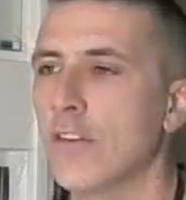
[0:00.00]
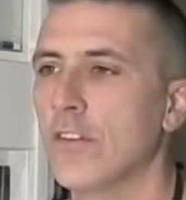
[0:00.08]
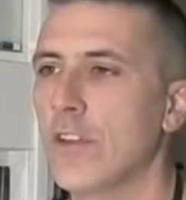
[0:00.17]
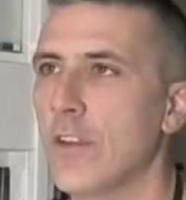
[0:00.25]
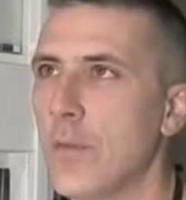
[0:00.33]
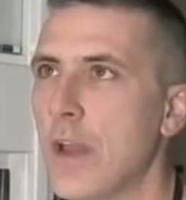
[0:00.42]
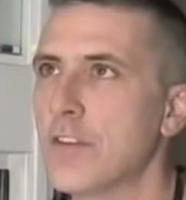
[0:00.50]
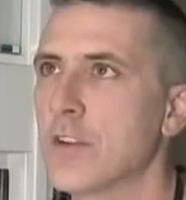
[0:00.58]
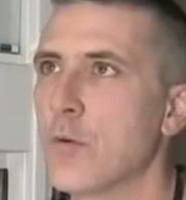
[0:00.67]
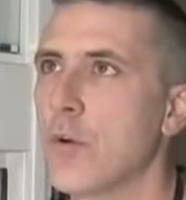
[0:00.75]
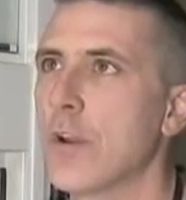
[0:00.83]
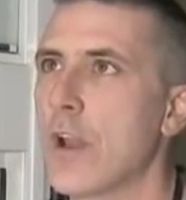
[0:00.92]
and say the
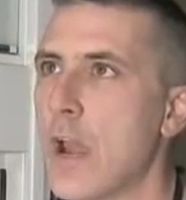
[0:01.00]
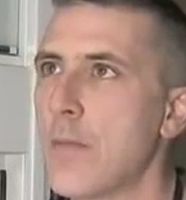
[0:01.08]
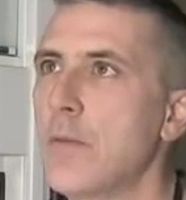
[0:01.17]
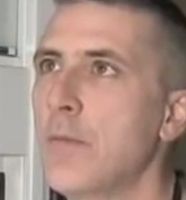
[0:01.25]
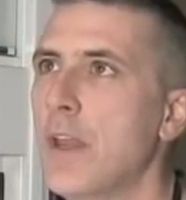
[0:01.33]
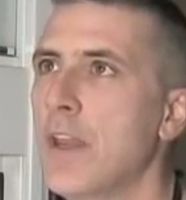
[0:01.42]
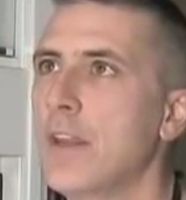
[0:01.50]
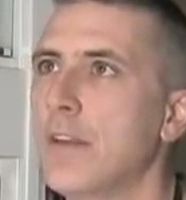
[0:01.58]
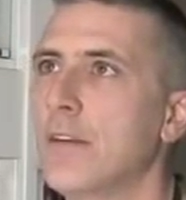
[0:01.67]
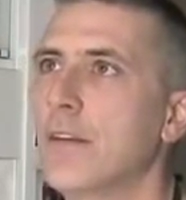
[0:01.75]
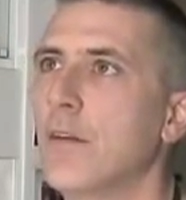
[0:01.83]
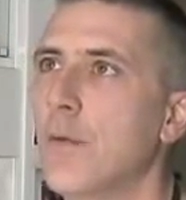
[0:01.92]
magic word, "I'm in pain,"
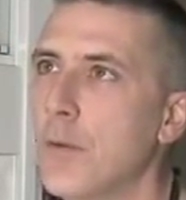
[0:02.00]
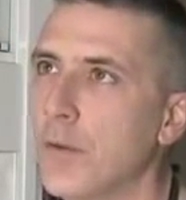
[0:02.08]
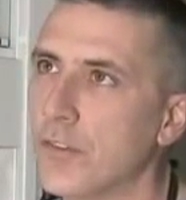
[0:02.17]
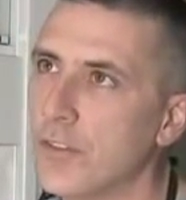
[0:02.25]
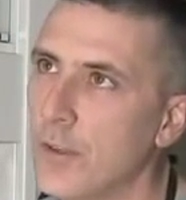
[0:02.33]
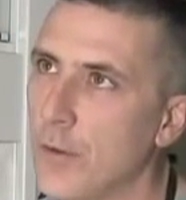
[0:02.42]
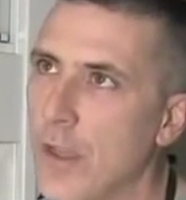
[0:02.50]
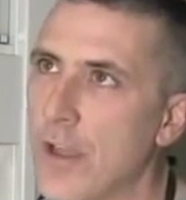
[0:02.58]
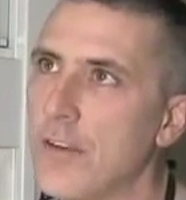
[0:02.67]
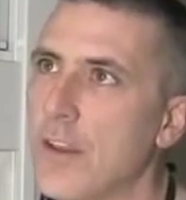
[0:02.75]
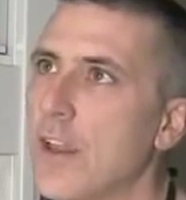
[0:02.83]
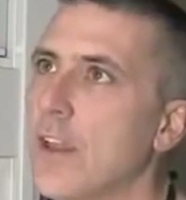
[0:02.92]
we will see you
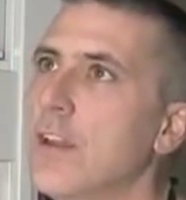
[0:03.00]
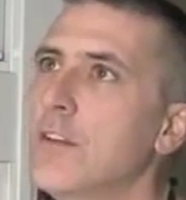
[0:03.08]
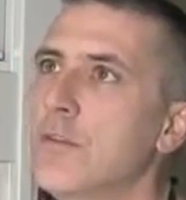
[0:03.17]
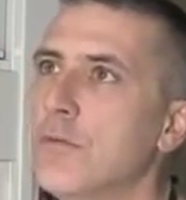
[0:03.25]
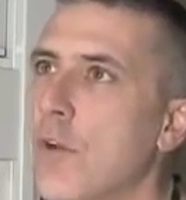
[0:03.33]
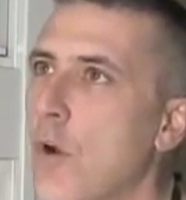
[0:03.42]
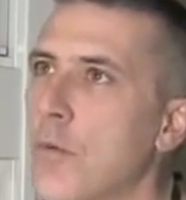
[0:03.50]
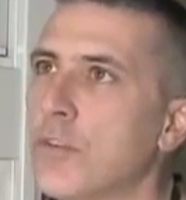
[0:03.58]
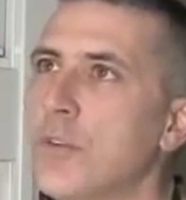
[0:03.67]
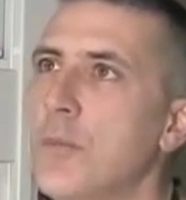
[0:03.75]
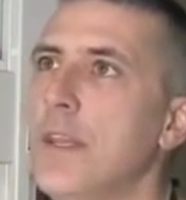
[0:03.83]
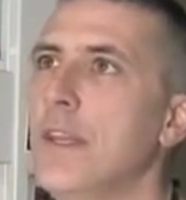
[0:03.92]
that day and
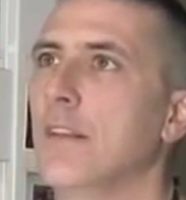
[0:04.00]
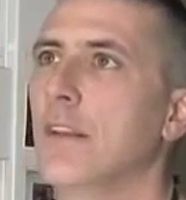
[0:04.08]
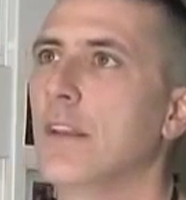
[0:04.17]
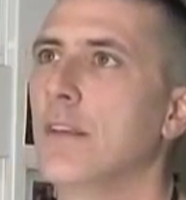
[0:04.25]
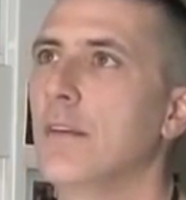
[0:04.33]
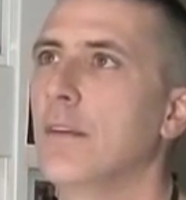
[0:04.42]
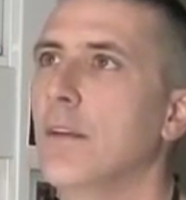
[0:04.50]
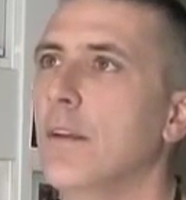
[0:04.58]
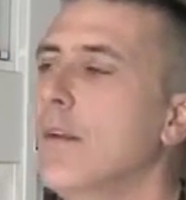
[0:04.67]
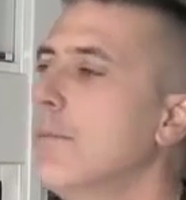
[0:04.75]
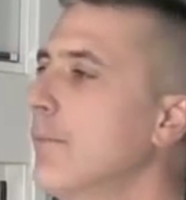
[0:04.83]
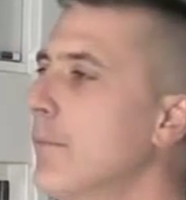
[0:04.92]
almost immediately.
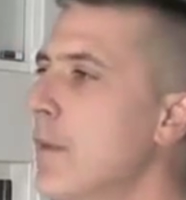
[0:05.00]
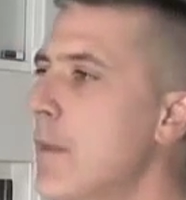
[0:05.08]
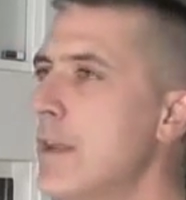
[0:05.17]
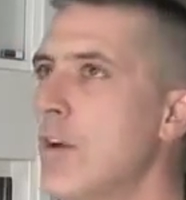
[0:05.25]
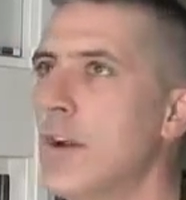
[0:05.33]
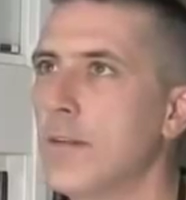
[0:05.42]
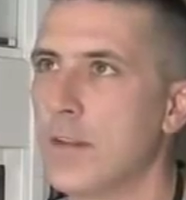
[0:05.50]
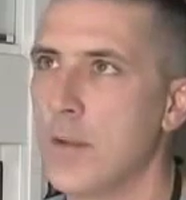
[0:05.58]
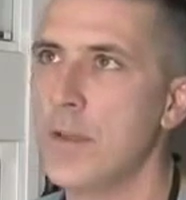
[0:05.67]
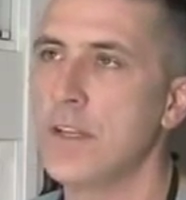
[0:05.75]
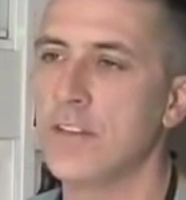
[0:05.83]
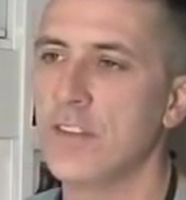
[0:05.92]
You may not
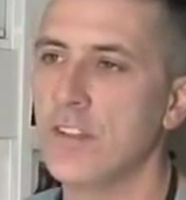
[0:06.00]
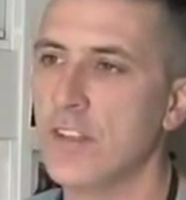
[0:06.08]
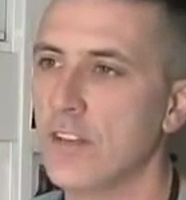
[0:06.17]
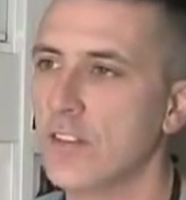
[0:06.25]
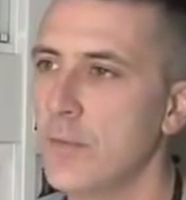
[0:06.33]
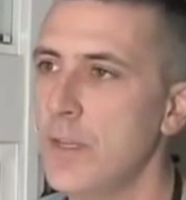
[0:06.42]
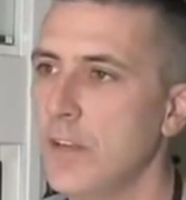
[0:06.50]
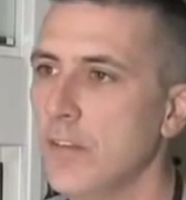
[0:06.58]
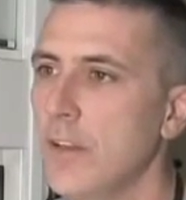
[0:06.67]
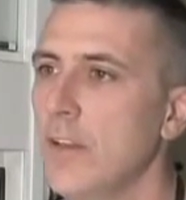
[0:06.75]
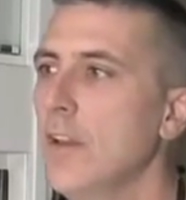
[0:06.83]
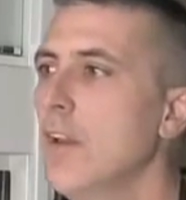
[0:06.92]
come in and see a dentist
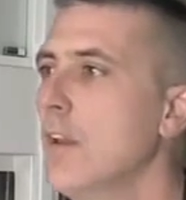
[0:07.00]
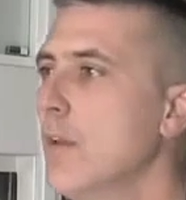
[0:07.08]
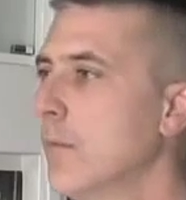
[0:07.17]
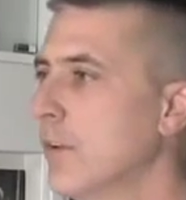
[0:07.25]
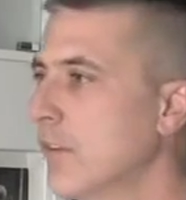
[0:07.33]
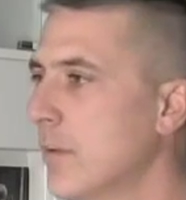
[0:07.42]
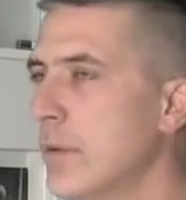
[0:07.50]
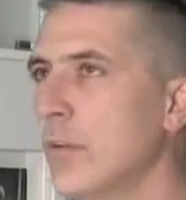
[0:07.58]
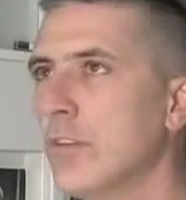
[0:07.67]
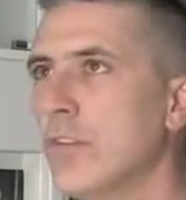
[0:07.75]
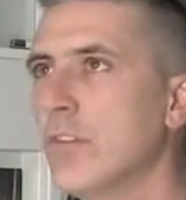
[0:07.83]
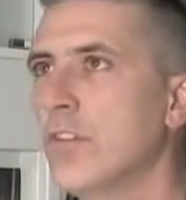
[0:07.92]
immediately. Somebody
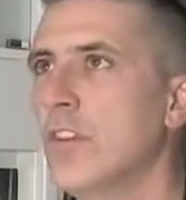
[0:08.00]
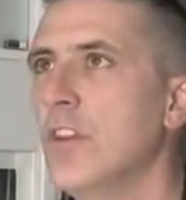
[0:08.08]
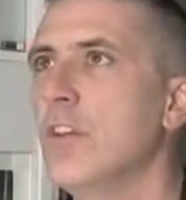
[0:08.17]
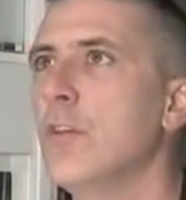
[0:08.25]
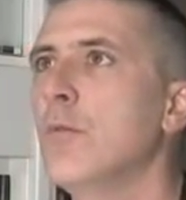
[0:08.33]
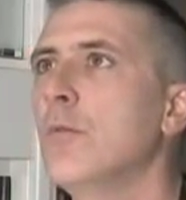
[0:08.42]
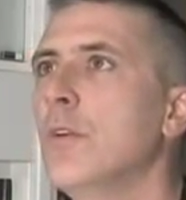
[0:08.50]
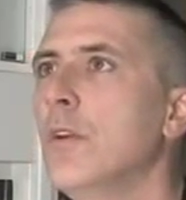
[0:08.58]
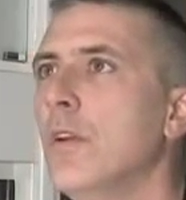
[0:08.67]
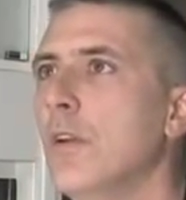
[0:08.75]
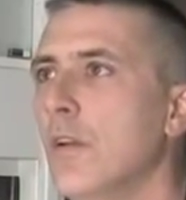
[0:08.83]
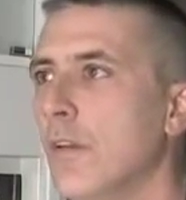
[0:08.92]
will see you,
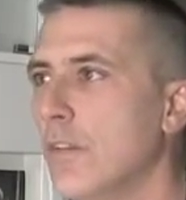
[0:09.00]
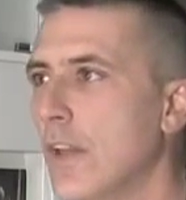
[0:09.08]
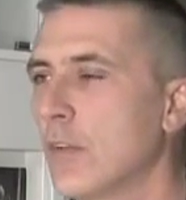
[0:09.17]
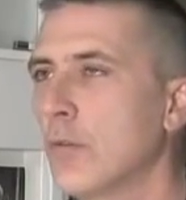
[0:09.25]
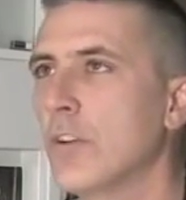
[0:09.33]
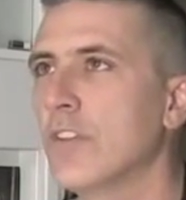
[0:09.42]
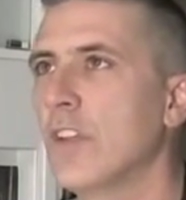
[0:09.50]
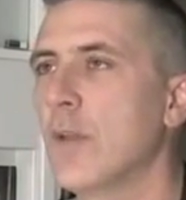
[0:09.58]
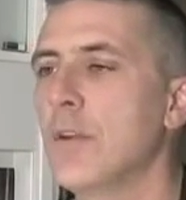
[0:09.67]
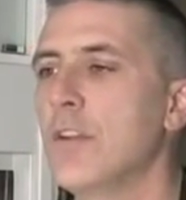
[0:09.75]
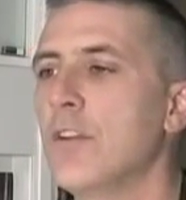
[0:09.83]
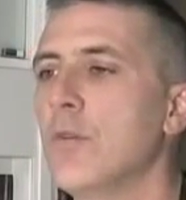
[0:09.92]
the dentist will
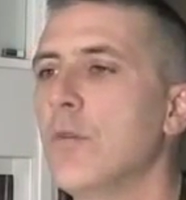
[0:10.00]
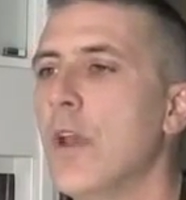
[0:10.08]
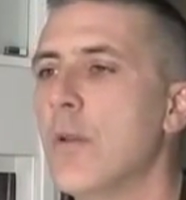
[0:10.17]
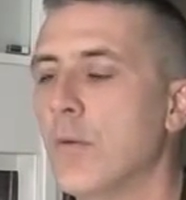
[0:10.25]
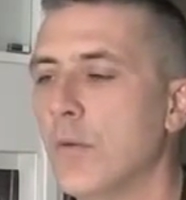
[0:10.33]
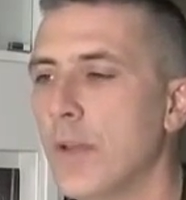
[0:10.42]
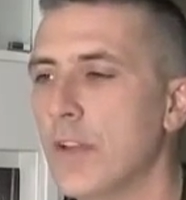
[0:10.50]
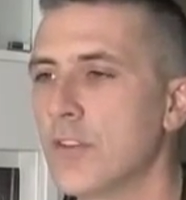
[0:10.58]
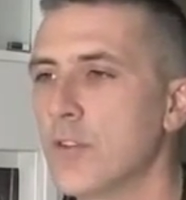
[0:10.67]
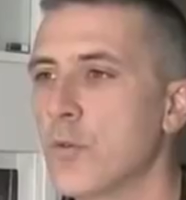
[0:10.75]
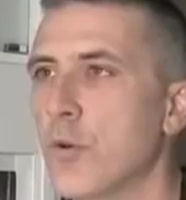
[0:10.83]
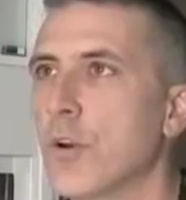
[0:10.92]
examine you, and we'll make
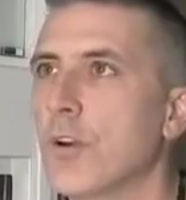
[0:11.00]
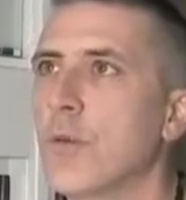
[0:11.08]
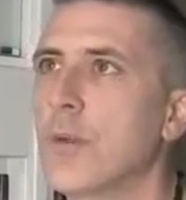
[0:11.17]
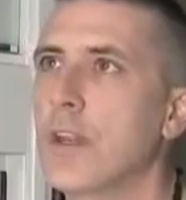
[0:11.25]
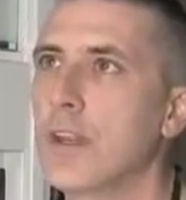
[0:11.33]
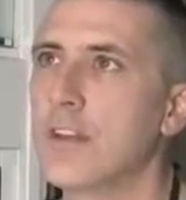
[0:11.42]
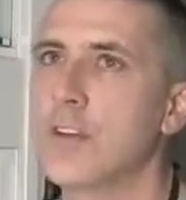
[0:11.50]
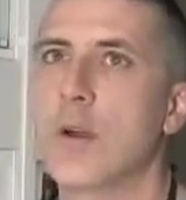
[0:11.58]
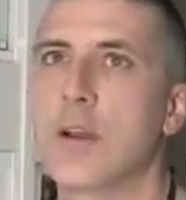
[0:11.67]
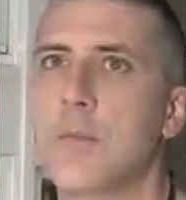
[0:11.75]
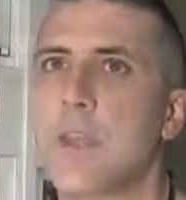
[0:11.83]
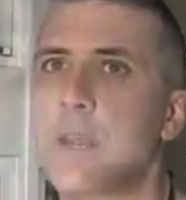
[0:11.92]
sure that we can get you
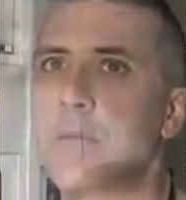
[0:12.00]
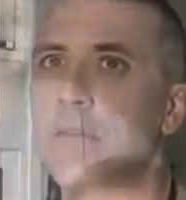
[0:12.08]
out of pain